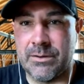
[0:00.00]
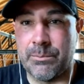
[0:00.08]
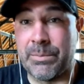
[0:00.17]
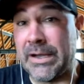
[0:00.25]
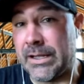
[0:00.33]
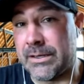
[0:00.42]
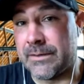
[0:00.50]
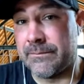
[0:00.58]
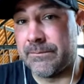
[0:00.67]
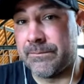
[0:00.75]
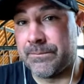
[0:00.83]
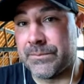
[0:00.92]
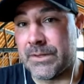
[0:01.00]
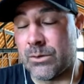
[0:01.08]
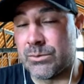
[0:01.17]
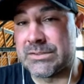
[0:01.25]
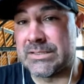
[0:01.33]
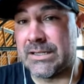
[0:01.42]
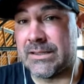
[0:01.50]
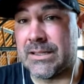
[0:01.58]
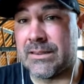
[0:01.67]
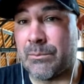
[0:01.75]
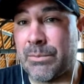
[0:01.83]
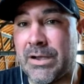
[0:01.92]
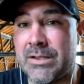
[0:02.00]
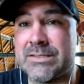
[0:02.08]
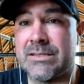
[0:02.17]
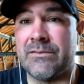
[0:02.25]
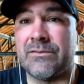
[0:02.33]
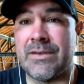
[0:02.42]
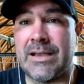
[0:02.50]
But I will say that the positive